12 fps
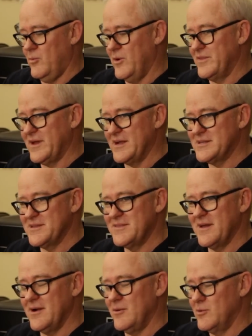one thing I did
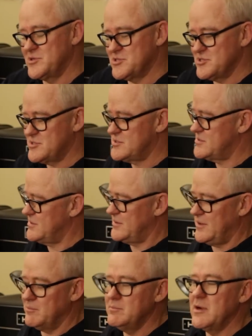there, which is
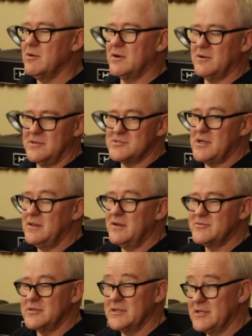a miracle, is I
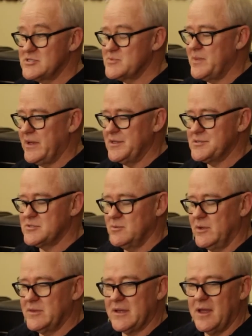left a little space. The
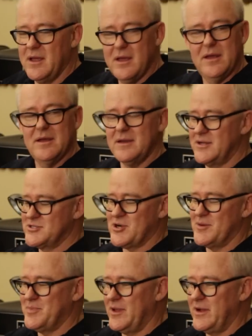one thing,
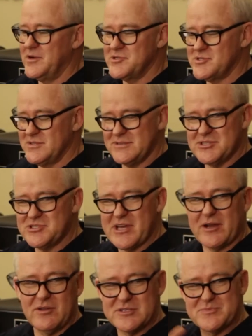guitar players just
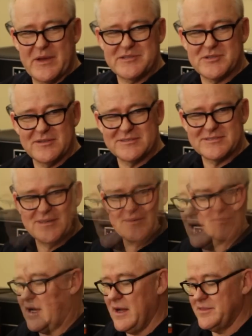take all the space all the time.
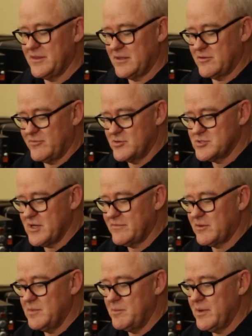I think the first half
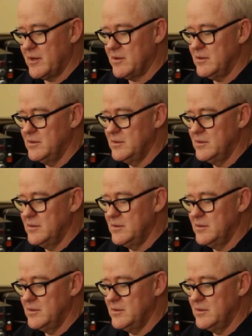can be better.